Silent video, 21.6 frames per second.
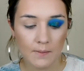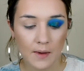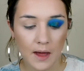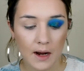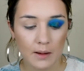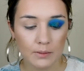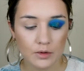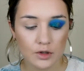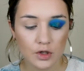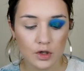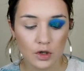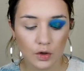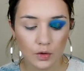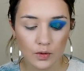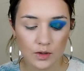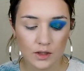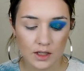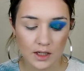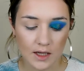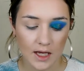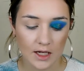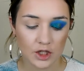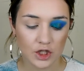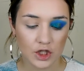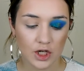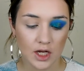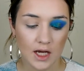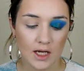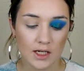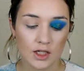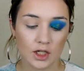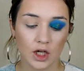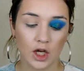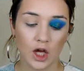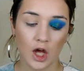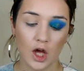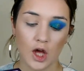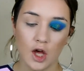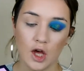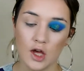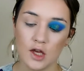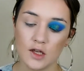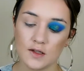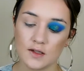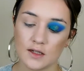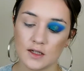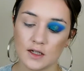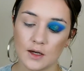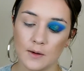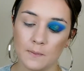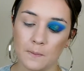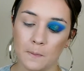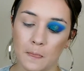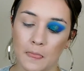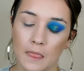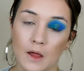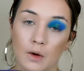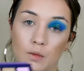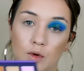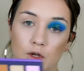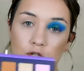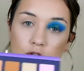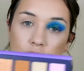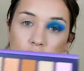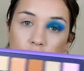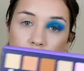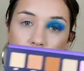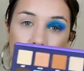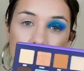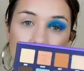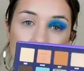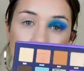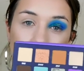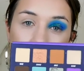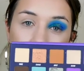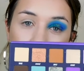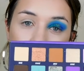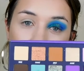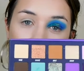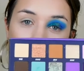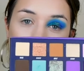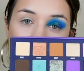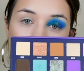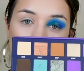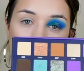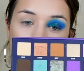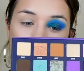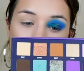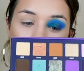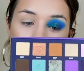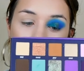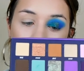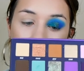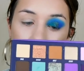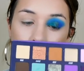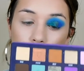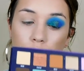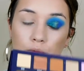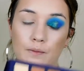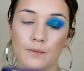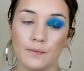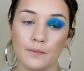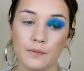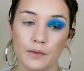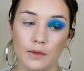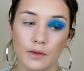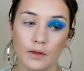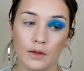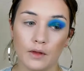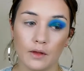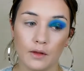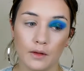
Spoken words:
And I'm just gonna go into that shade Cursed, which is like this deep blue.